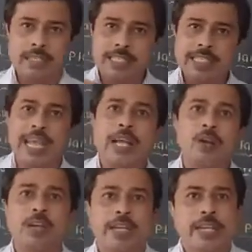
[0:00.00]
this
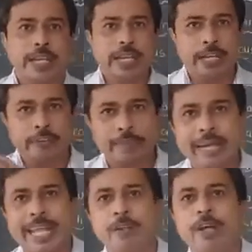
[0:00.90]
zygote, it will
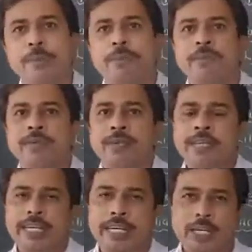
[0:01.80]
be developed
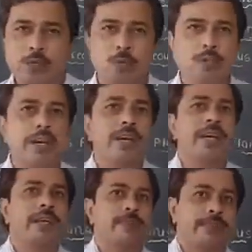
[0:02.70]
into
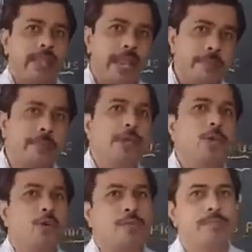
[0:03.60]
the
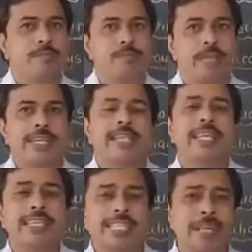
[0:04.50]
embryo, and
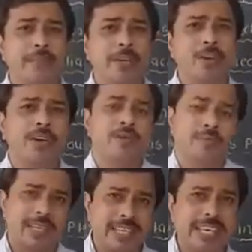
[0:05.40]
then this embryo,
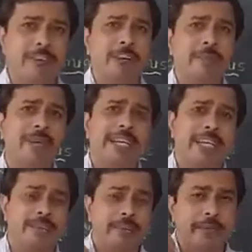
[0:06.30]
further development,
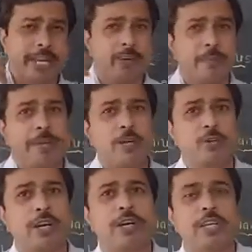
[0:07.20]
it will be developed
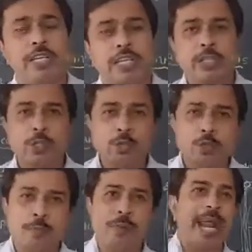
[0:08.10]
into the
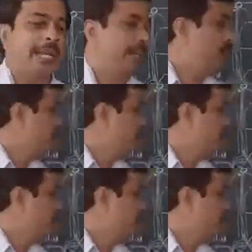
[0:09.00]
new plant.